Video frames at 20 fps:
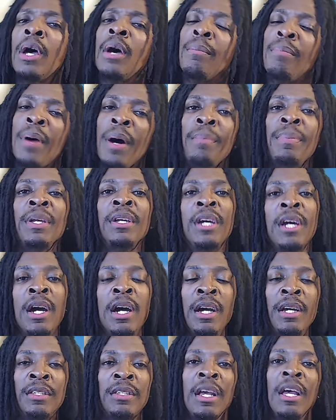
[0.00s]
but
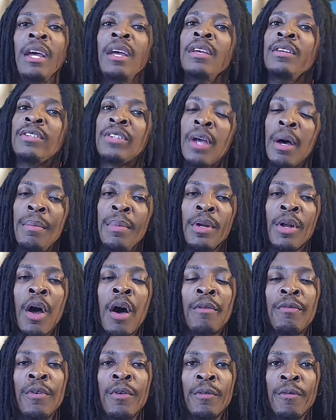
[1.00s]
because he's coming
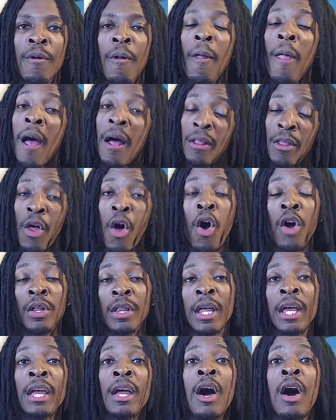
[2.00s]
off of a long
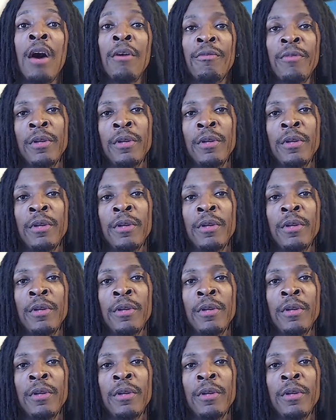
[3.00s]
layoff,